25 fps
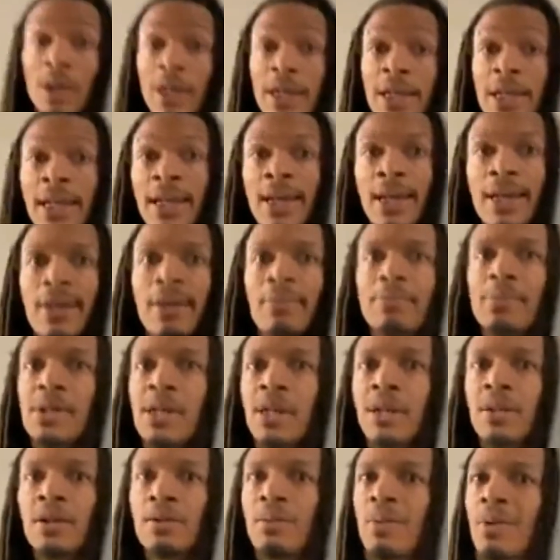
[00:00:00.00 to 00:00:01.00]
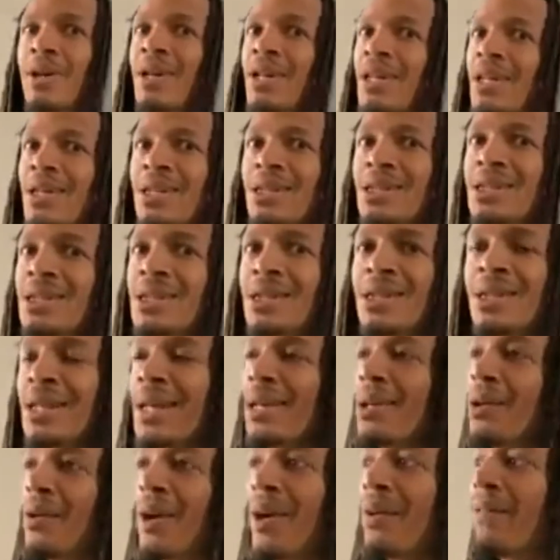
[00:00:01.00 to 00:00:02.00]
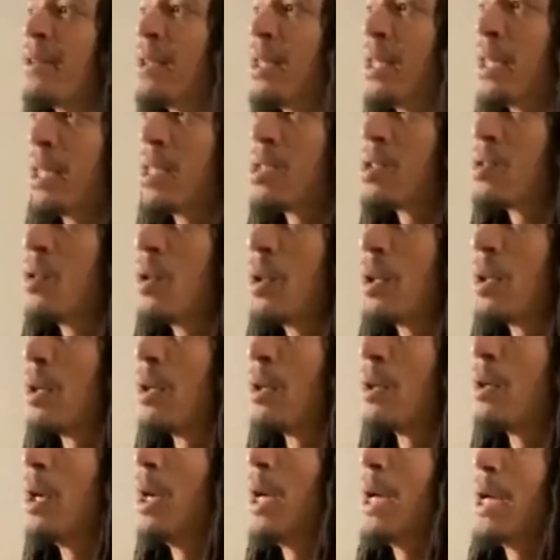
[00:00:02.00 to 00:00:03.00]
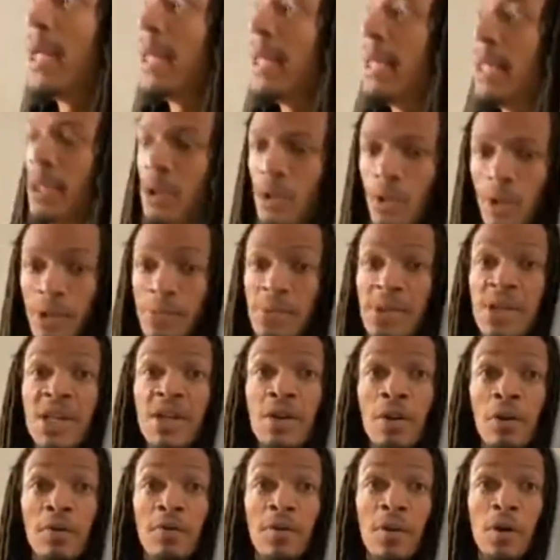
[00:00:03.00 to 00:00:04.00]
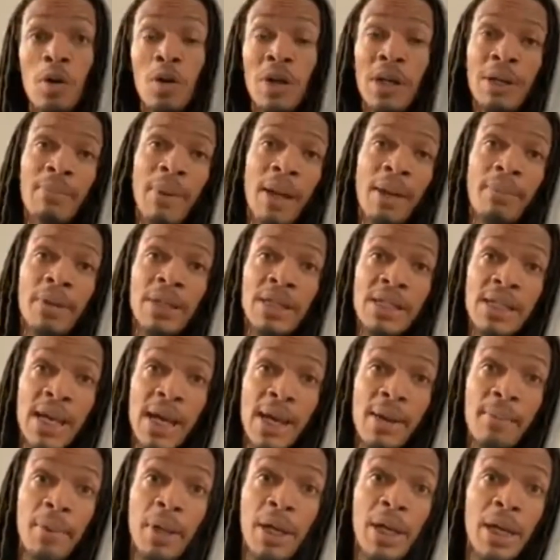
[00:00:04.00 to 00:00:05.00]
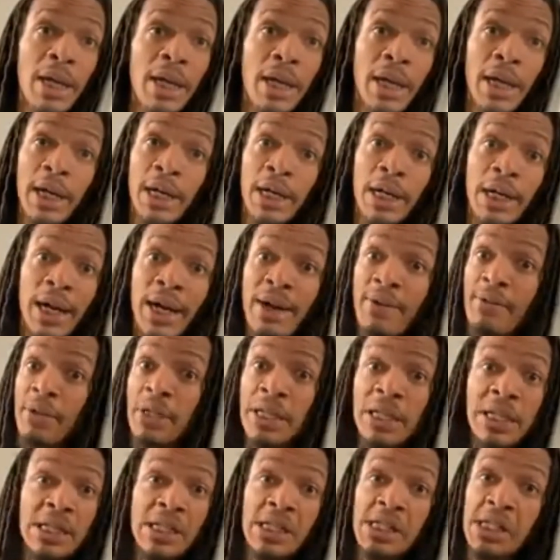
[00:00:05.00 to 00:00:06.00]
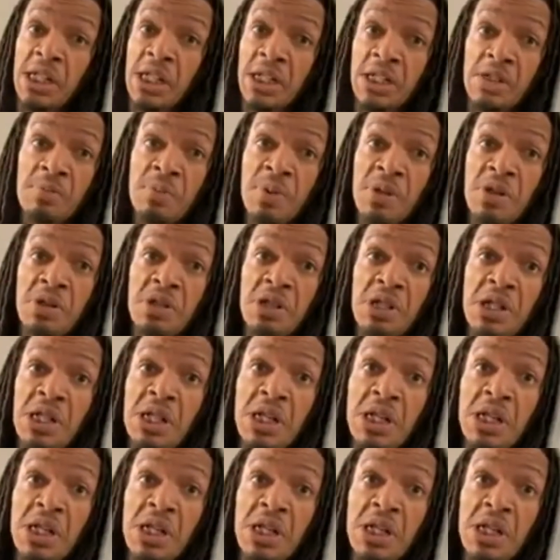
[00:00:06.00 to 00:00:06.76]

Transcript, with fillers: Yeah, I'm telling you, bro. They listening. They know everything that's going on. You know what I'm saying? Your phone, it might be tapped. Uh, everything is a conspiracy.